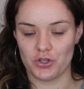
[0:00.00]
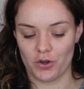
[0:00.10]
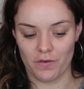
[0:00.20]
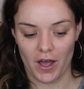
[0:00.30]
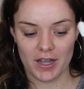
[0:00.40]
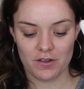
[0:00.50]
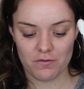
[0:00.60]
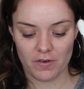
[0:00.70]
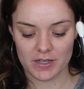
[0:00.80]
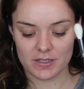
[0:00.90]
So if I can
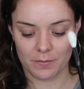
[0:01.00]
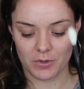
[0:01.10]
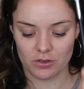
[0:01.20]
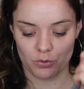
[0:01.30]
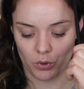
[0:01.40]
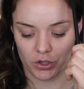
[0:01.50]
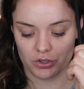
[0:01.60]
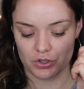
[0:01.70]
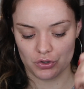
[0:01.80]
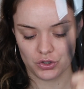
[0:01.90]
find something that
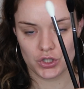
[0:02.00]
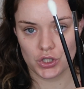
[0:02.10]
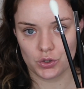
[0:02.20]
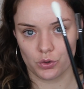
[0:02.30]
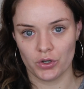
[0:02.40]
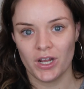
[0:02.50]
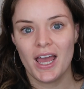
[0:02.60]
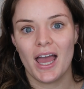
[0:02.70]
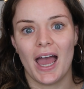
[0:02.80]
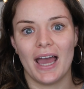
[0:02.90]
works just as good
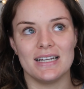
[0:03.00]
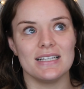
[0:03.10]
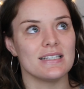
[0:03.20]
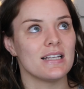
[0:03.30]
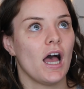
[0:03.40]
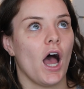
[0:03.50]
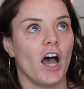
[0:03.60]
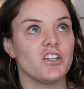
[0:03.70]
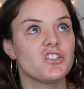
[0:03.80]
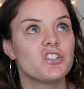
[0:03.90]
and is
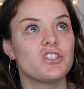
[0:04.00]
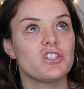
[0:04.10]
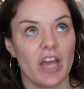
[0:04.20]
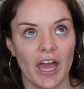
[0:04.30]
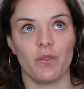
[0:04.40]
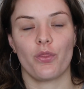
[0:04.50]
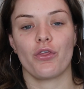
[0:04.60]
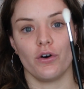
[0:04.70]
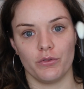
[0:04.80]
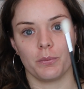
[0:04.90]
a 1/10
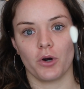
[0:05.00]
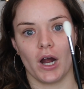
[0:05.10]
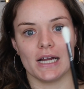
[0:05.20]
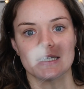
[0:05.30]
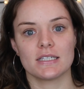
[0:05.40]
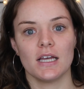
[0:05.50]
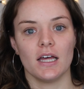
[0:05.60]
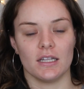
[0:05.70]
of the price,